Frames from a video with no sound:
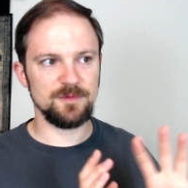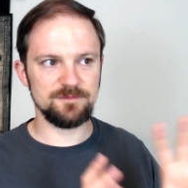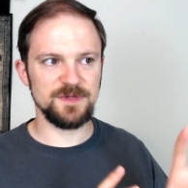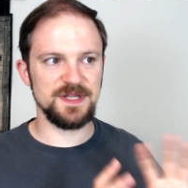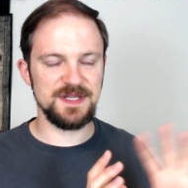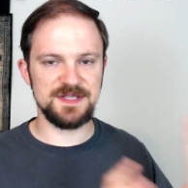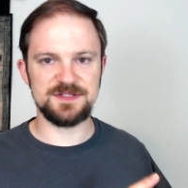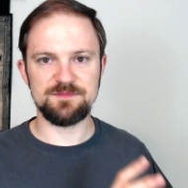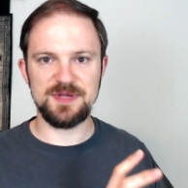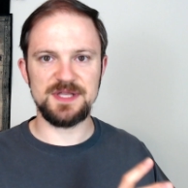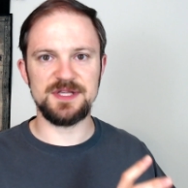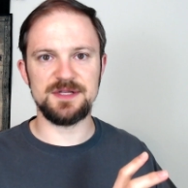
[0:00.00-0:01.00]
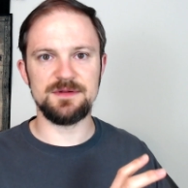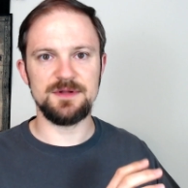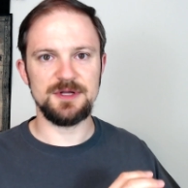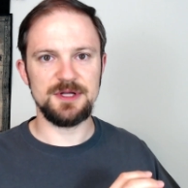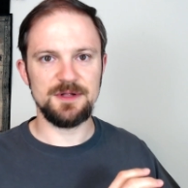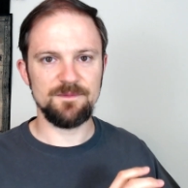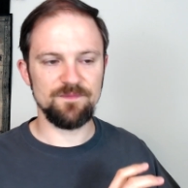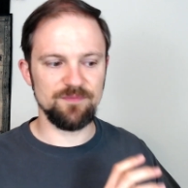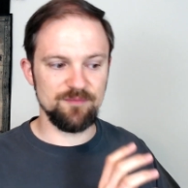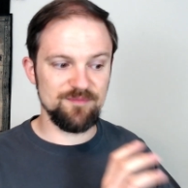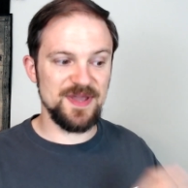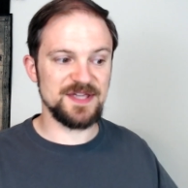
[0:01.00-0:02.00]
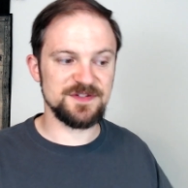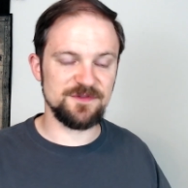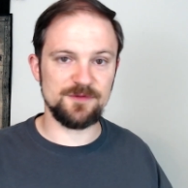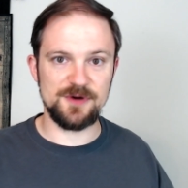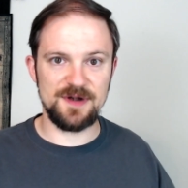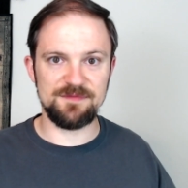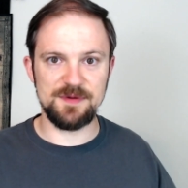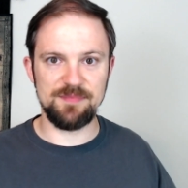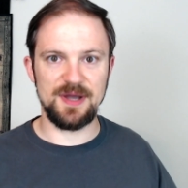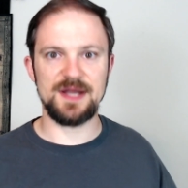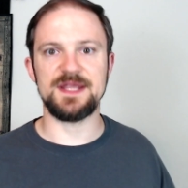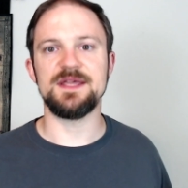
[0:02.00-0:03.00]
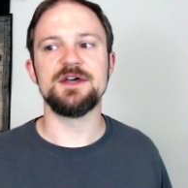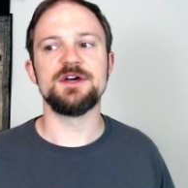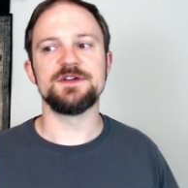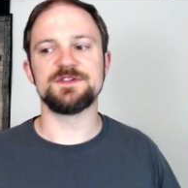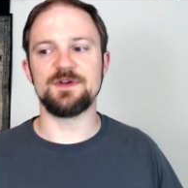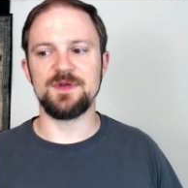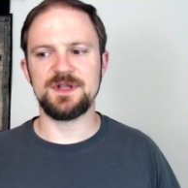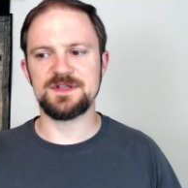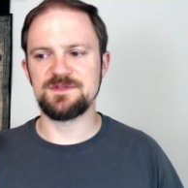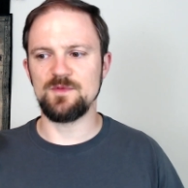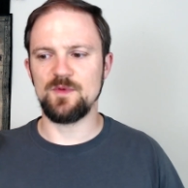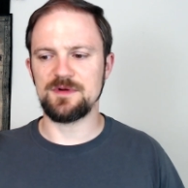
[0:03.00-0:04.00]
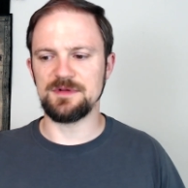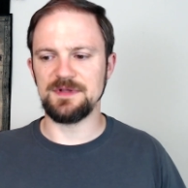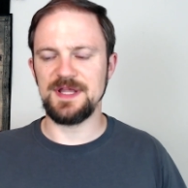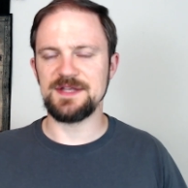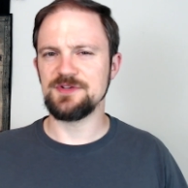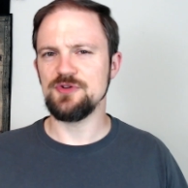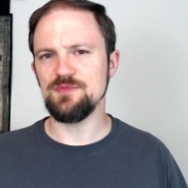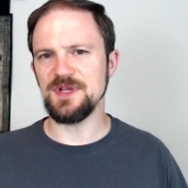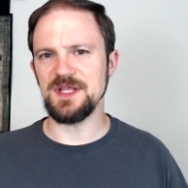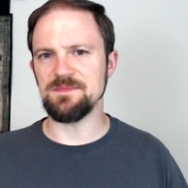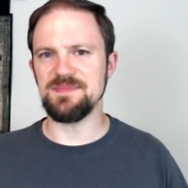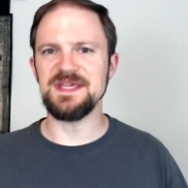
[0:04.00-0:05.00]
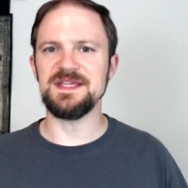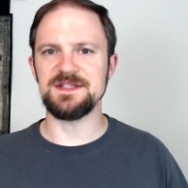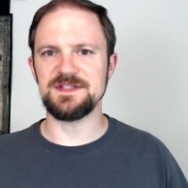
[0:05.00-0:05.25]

in his opinion, best for everybody. So he doesn't want to let too many beans